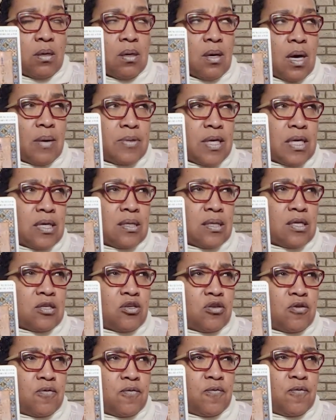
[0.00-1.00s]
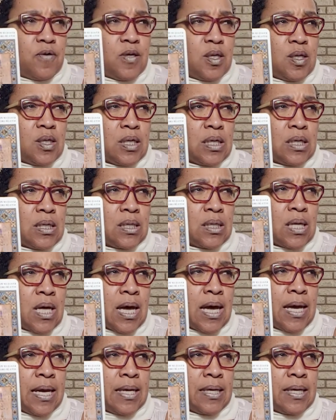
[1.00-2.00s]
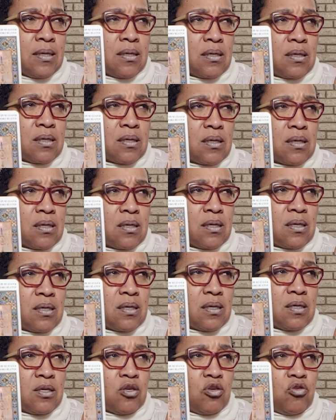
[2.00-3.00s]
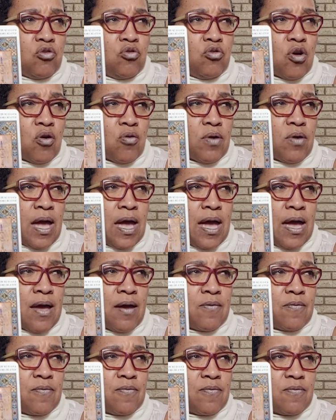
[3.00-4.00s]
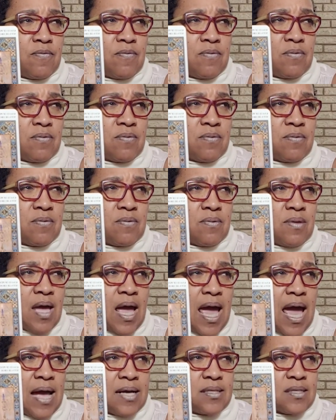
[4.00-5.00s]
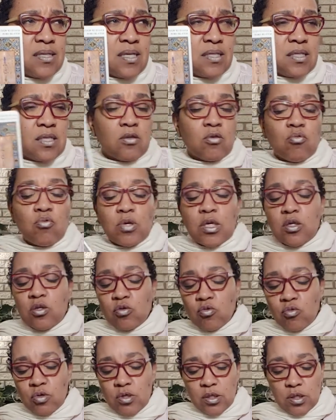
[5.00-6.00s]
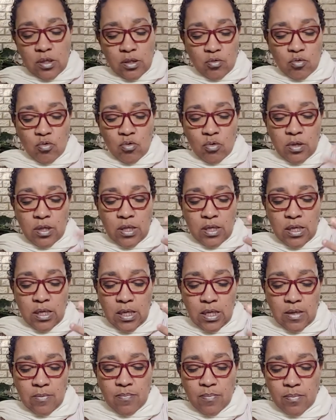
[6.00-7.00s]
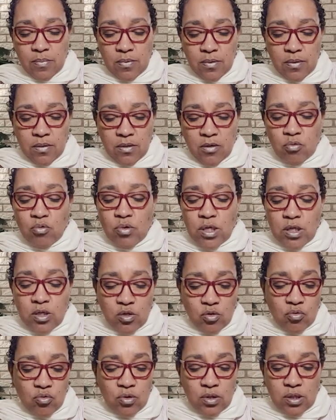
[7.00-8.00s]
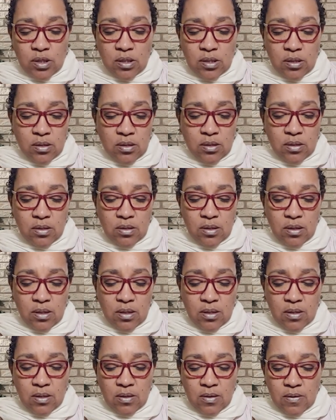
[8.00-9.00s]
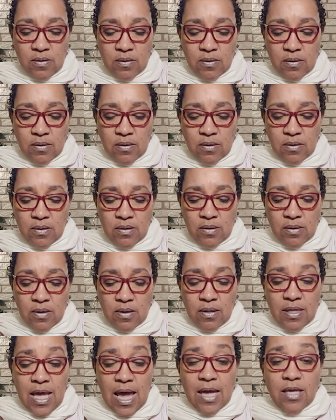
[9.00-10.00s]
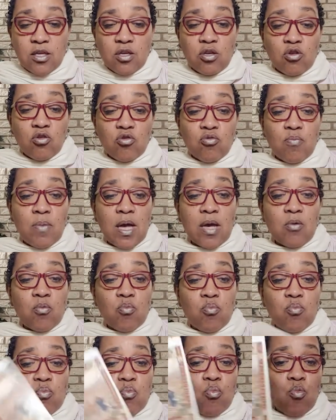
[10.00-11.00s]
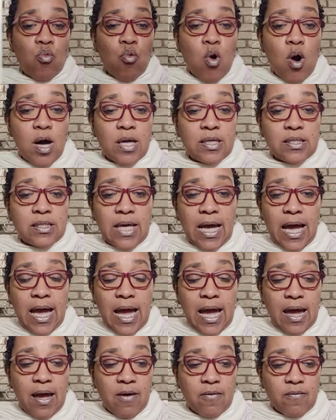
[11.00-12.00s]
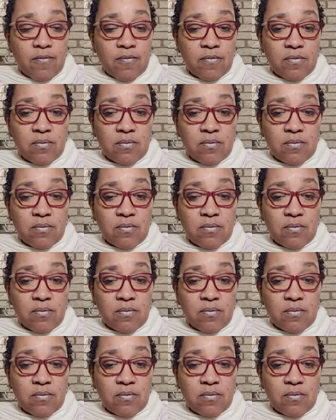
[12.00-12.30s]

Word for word: I'm getting that you're feeling like you don't have the access and the resources or the the resources that you may want to have.